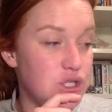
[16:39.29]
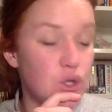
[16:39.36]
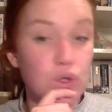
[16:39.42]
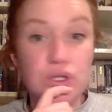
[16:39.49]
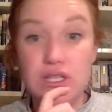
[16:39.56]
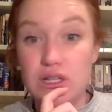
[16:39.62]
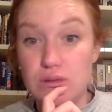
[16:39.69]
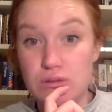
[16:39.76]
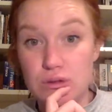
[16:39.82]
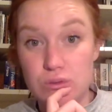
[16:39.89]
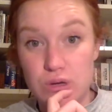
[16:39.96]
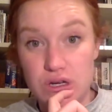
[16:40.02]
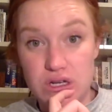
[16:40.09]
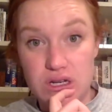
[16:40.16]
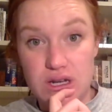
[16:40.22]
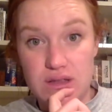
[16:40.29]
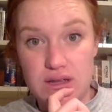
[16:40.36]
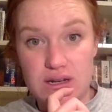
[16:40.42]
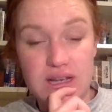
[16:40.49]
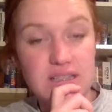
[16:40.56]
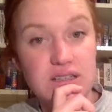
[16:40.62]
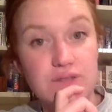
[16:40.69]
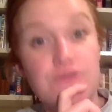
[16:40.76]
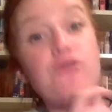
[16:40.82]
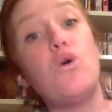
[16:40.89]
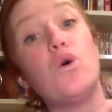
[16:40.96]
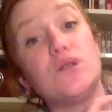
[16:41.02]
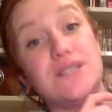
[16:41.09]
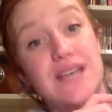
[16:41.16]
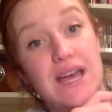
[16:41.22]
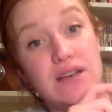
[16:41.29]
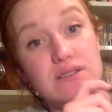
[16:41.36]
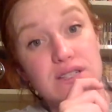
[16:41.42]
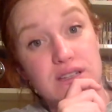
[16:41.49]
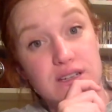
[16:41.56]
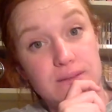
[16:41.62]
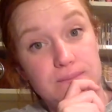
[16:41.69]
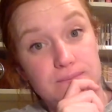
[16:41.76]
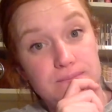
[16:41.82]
2-syllable word that has 4 sounds in it.